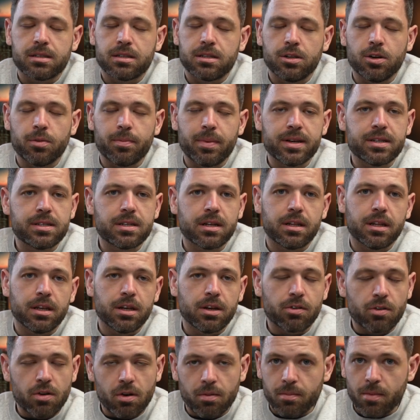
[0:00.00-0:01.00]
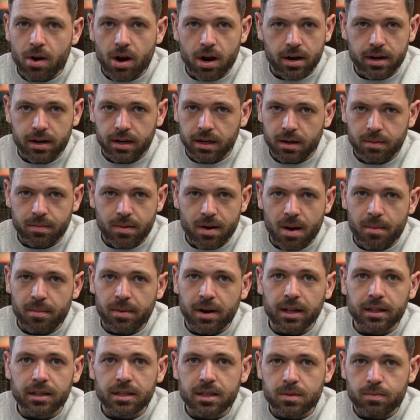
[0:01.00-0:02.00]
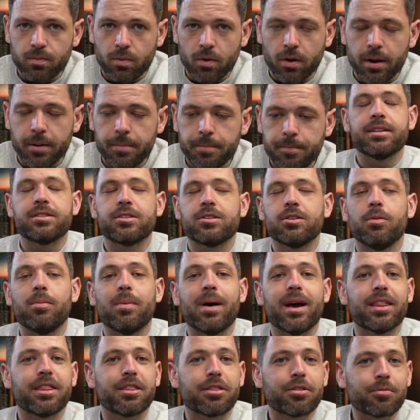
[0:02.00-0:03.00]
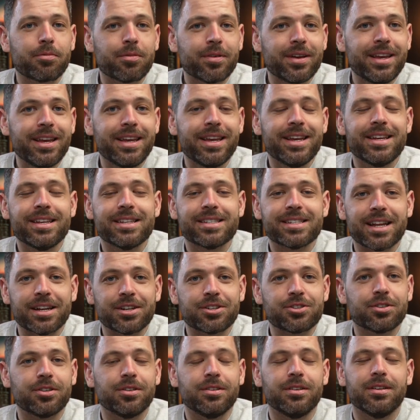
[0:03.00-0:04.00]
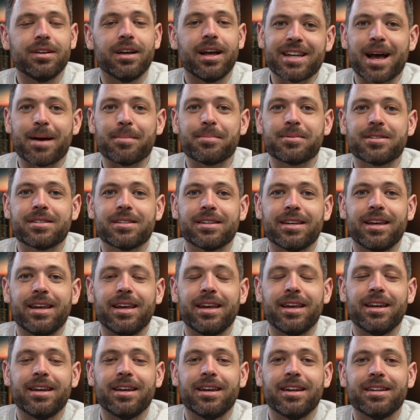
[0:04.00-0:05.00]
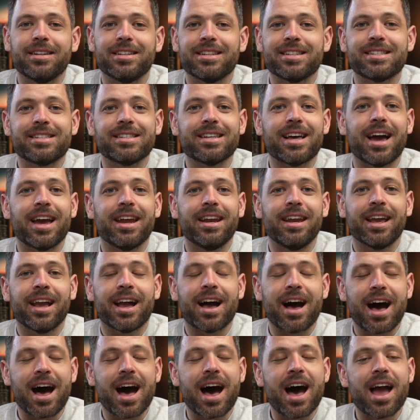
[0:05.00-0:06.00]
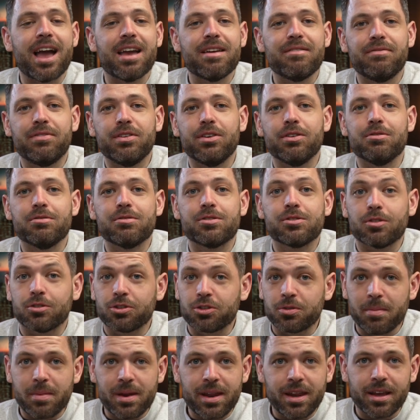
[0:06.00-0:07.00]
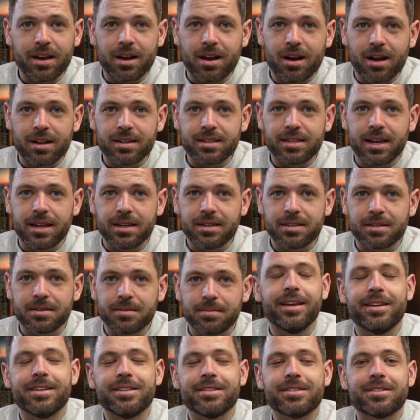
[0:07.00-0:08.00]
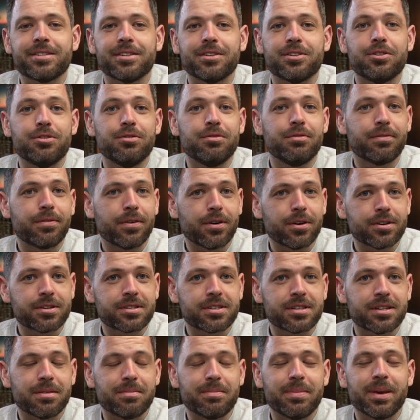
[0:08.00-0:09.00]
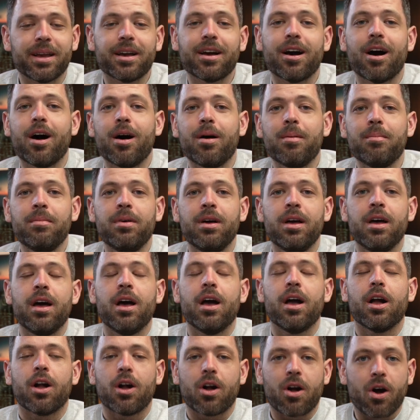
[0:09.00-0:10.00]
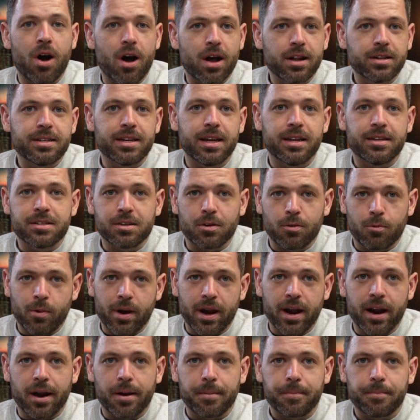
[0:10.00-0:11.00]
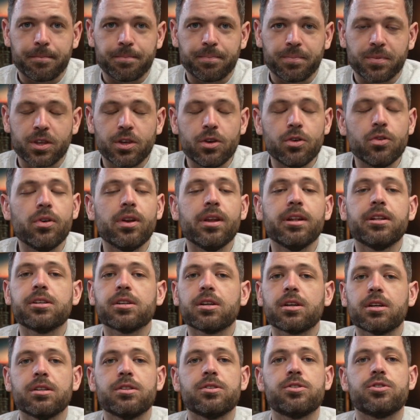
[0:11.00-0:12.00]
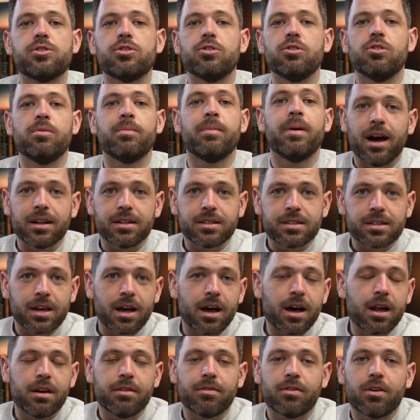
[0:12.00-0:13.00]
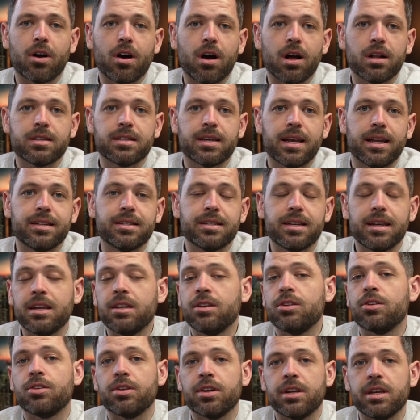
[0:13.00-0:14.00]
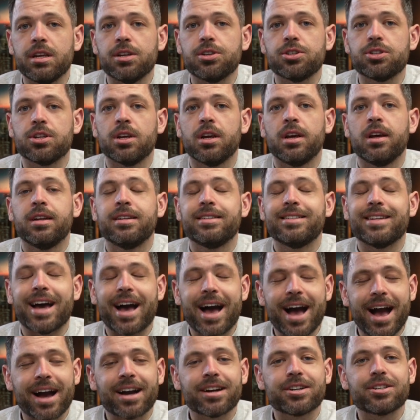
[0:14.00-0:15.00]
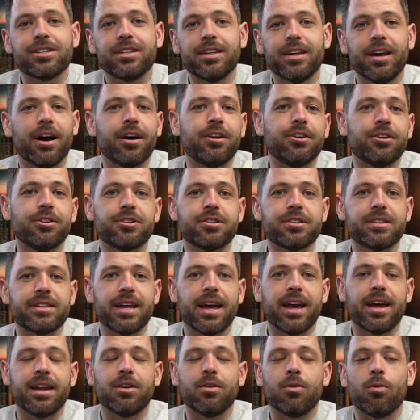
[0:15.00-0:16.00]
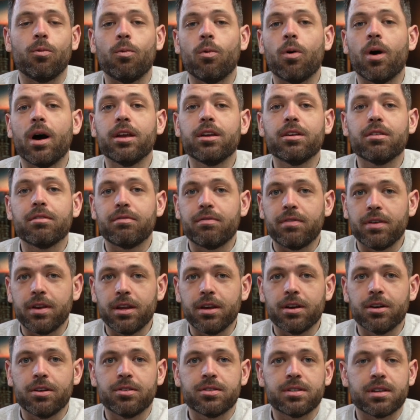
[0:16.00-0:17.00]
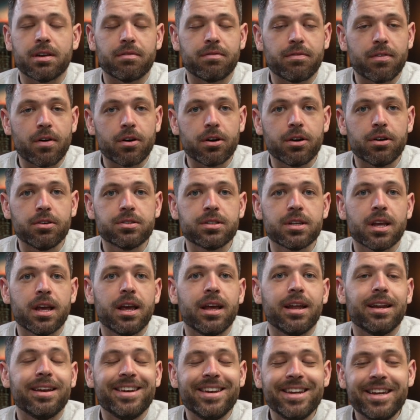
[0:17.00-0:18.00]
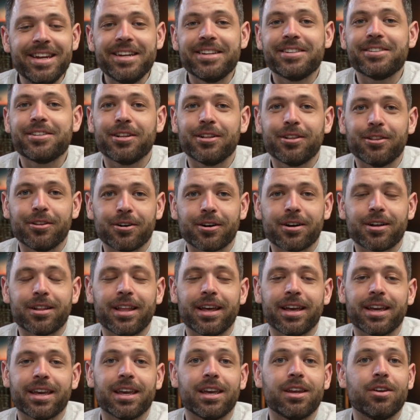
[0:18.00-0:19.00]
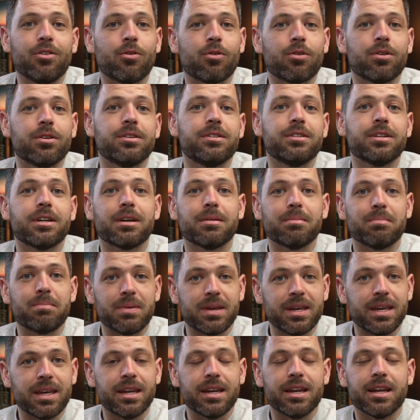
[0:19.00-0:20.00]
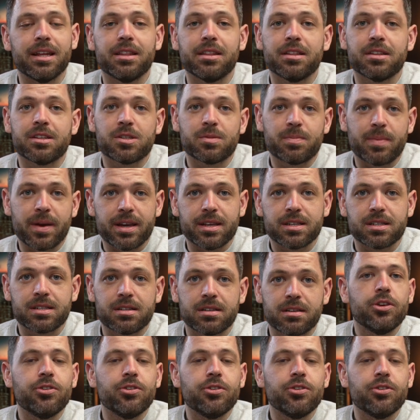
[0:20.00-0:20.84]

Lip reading: You're basically your own marketing department at this point. And so my 3 essential steps in designing high view social media content is to first become content aware. You need to consume a ton of content in your niche to actually understand what your videos and photos need to look like in order to compete in the space.